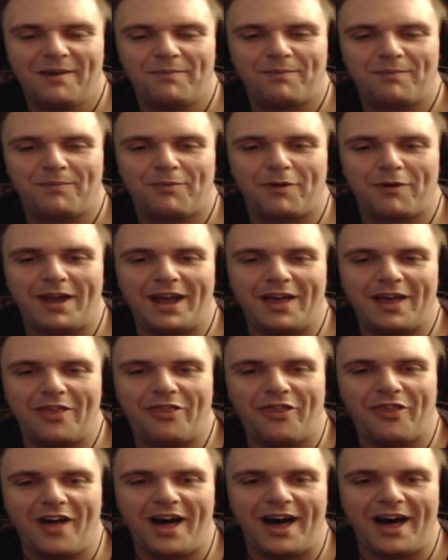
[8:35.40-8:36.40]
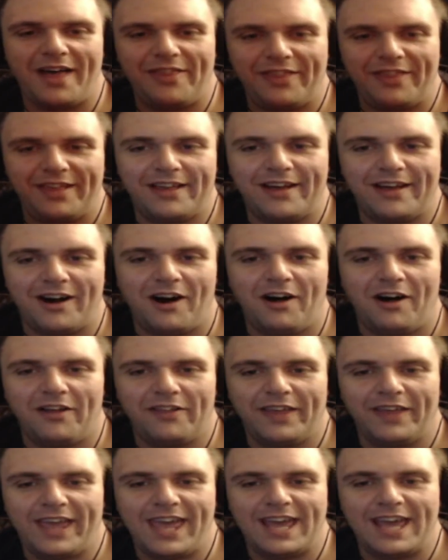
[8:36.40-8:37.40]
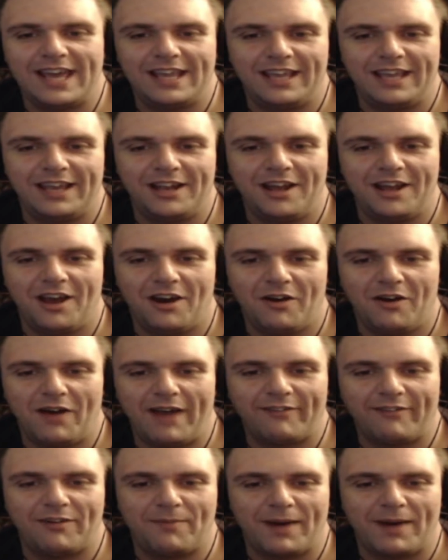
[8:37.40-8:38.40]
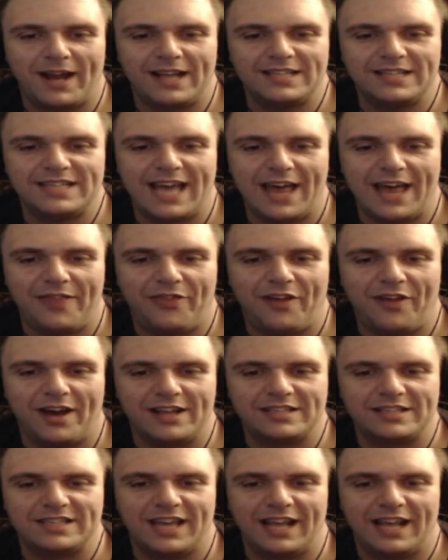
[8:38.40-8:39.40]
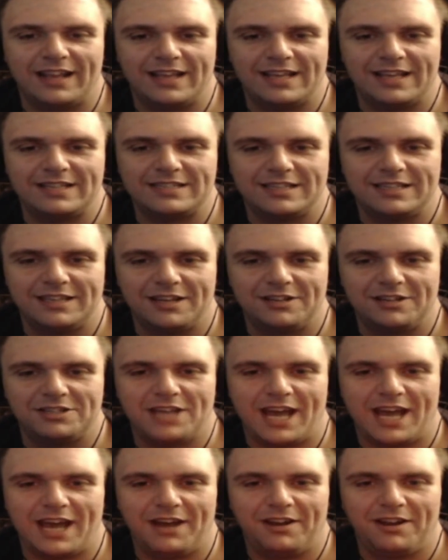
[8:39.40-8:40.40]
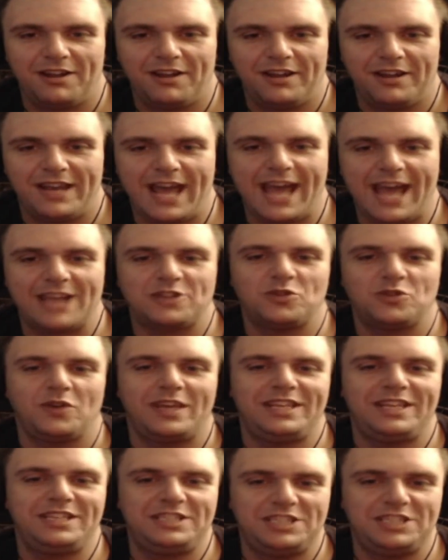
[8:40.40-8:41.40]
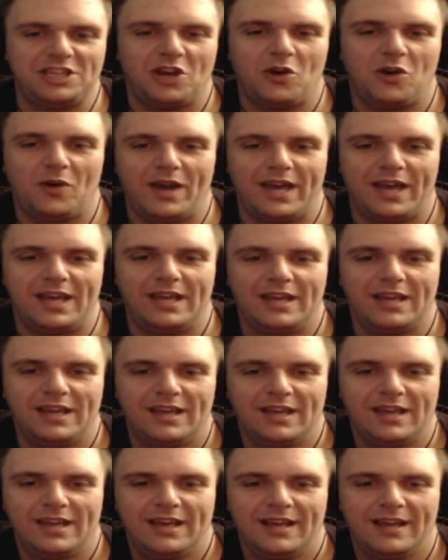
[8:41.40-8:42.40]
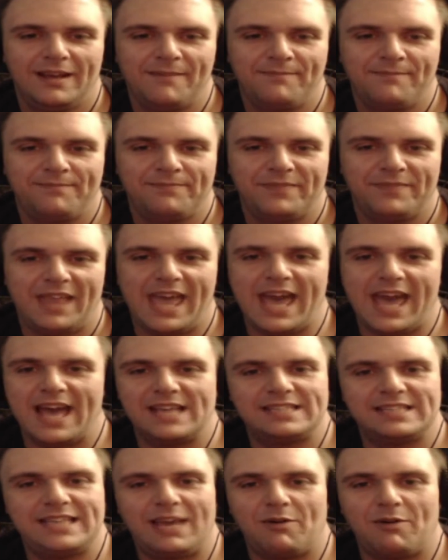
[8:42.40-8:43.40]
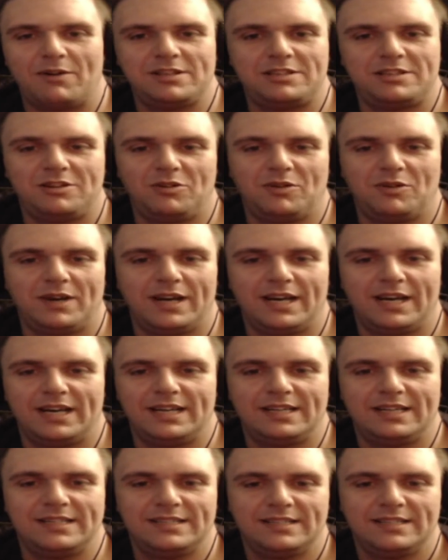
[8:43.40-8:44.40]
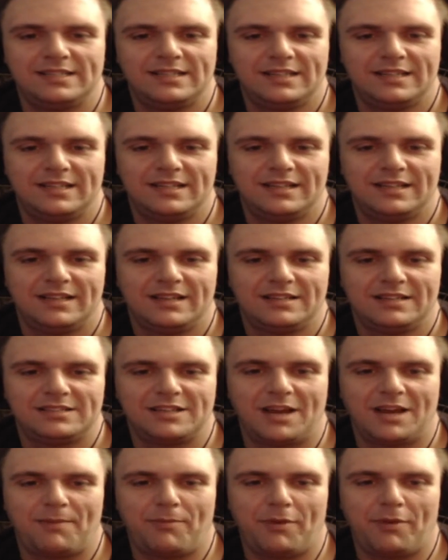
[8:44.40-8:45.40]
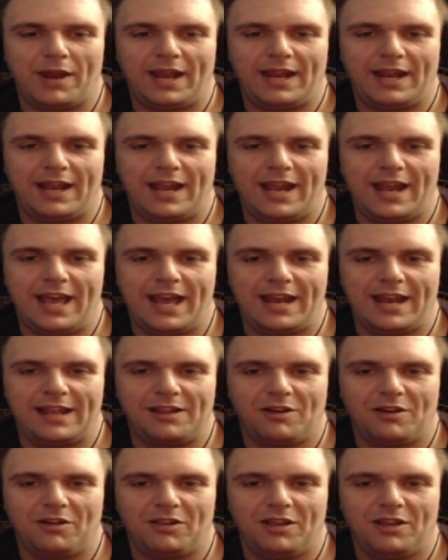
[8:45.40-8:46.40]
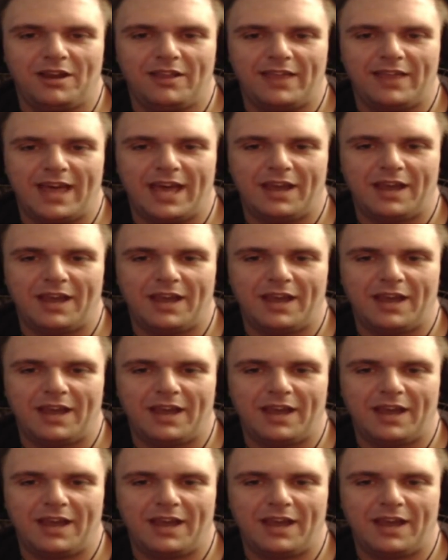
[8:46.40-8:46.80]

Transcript: bring a thought that all the kids, you know, everybody's had thoughts like this in their childhood. Actually do it. Yeah, see, once you start breaking it in, it don't look that